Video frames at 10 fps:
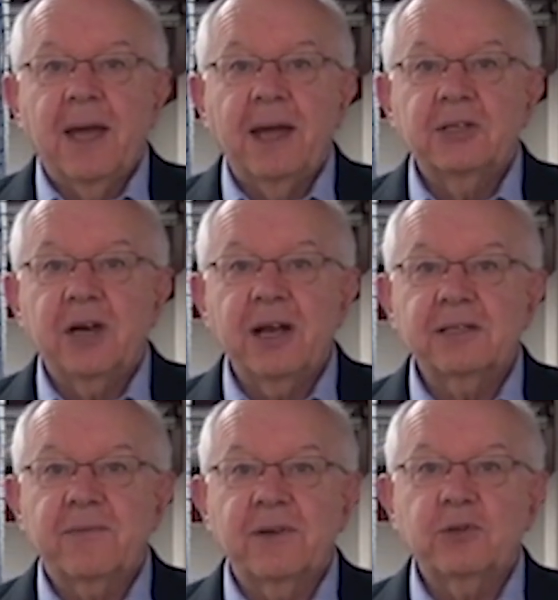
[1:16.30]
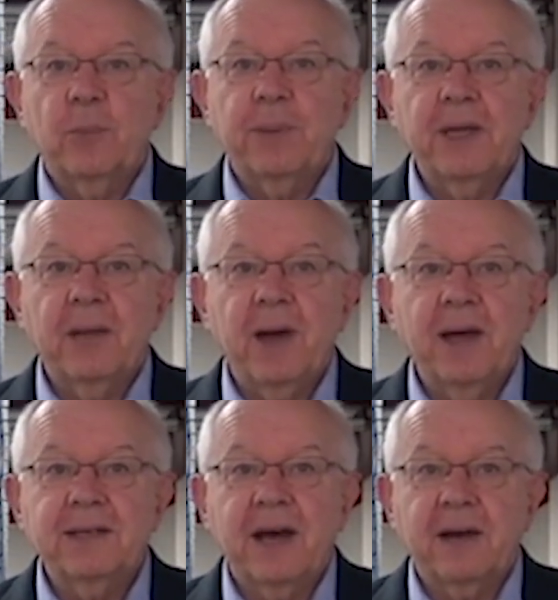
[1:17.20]
And China's official
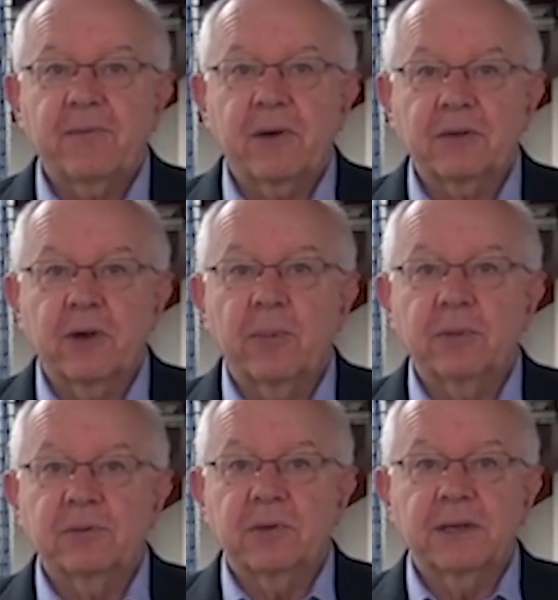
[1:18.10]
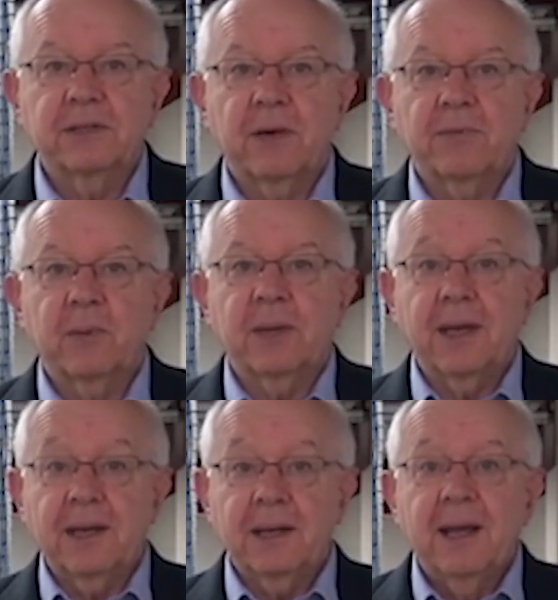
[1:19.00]
PMI data for October was released over the
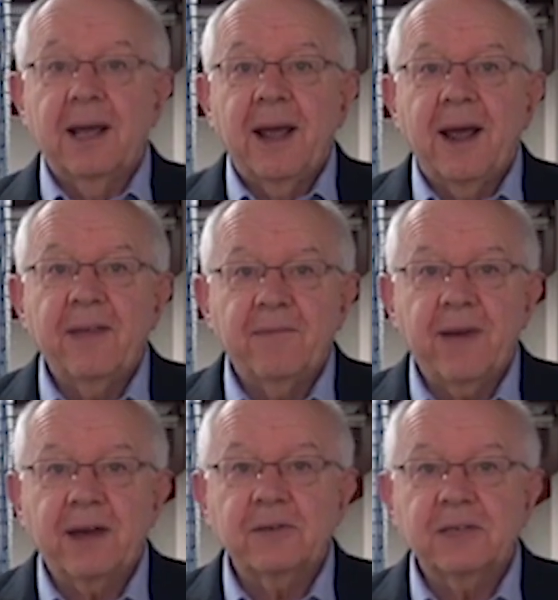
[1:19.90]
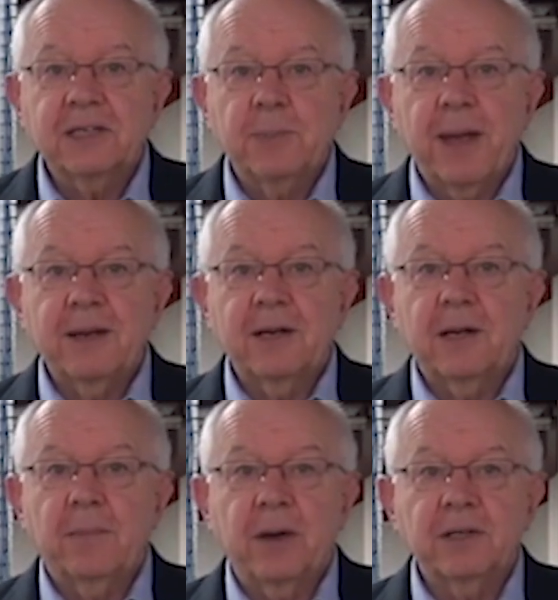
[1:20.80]
weekend, and their factories expanded
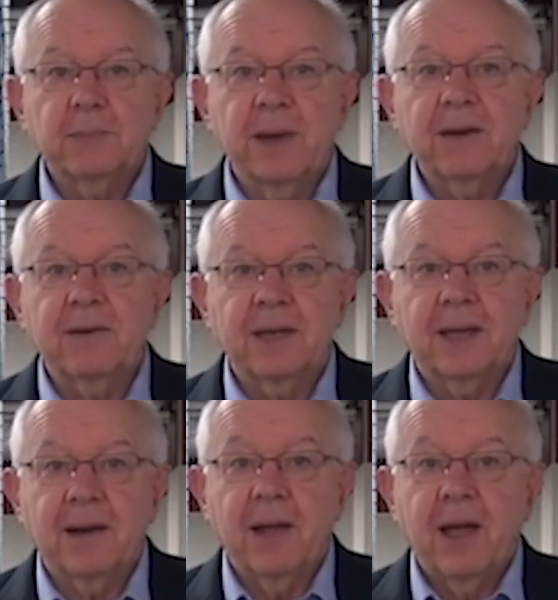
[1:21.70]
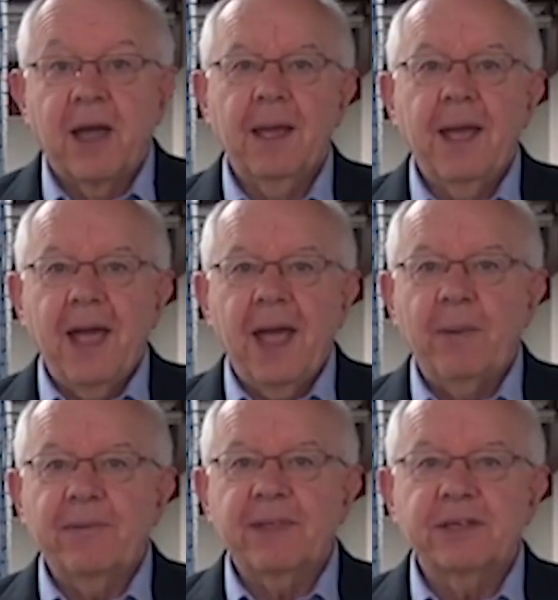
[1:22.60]
in a modest manner again.
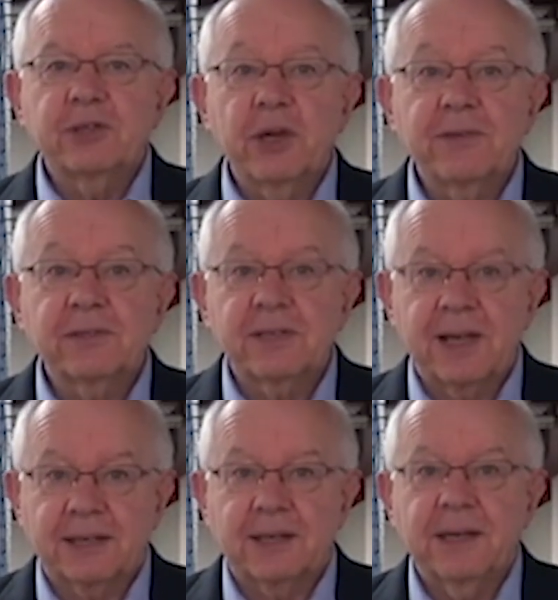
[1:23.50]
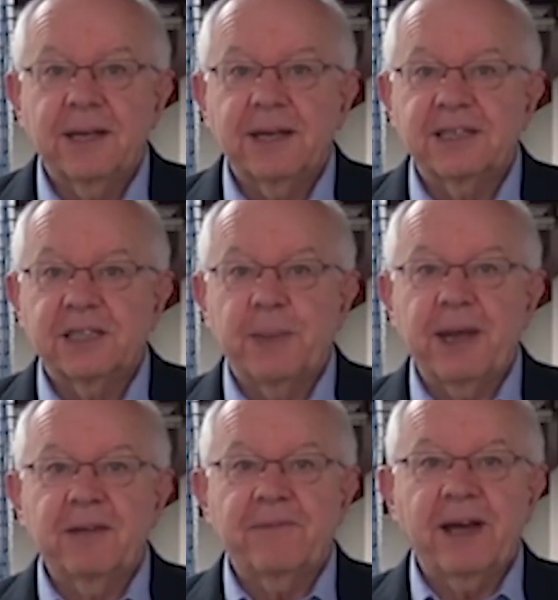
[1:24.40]
However, their service sector is
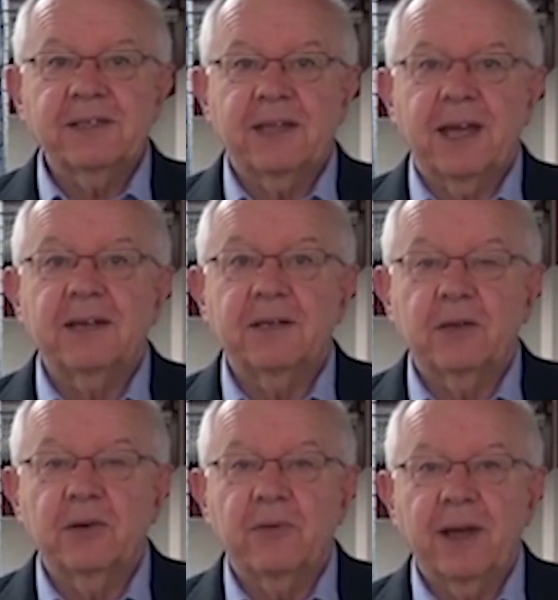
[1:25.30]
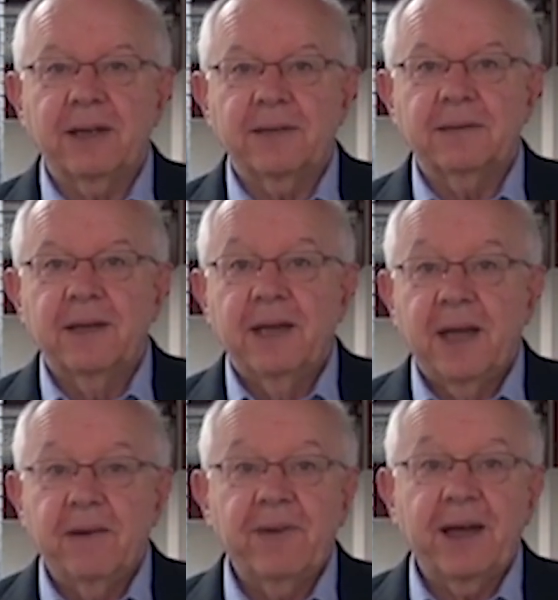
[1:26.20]
expanding faster and at a good rate.
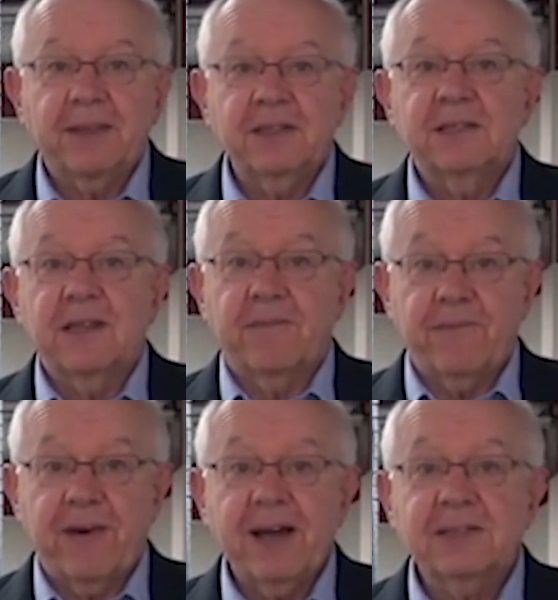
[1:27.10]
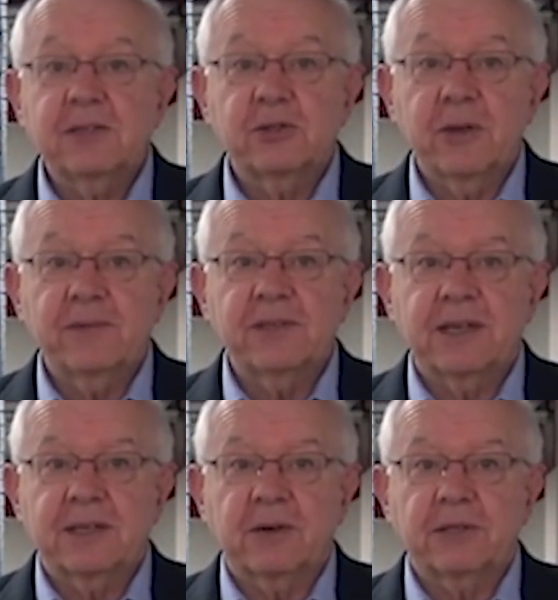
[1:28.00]
In fact, this is the fastest service
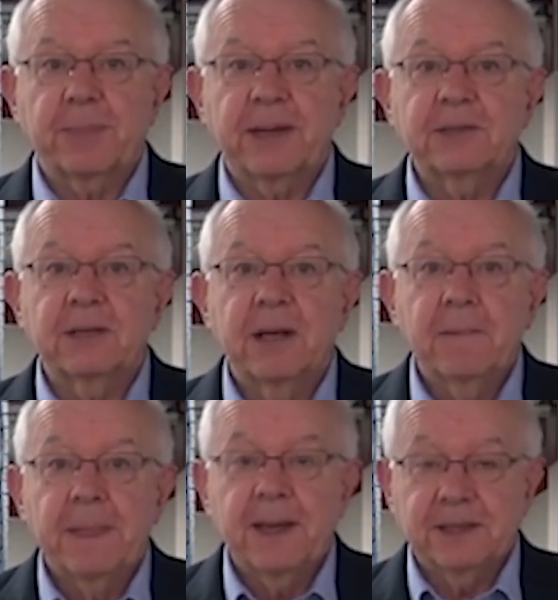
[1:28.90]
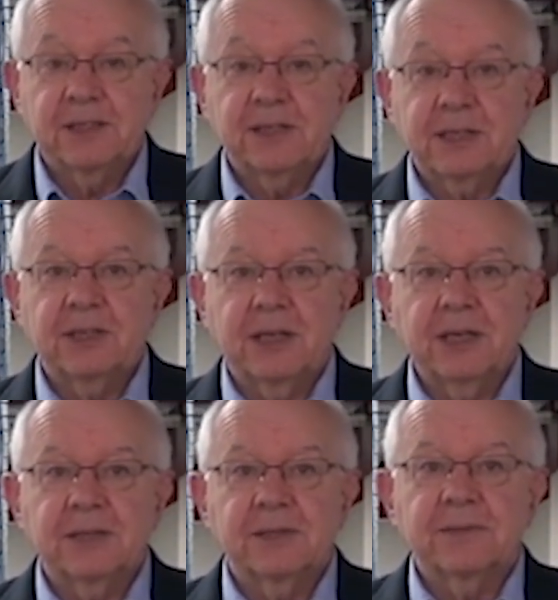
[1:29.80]
sector expansion in 6
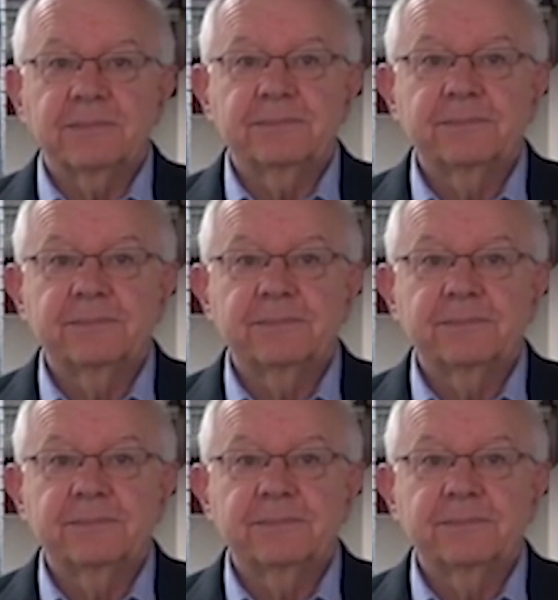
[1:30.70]
years.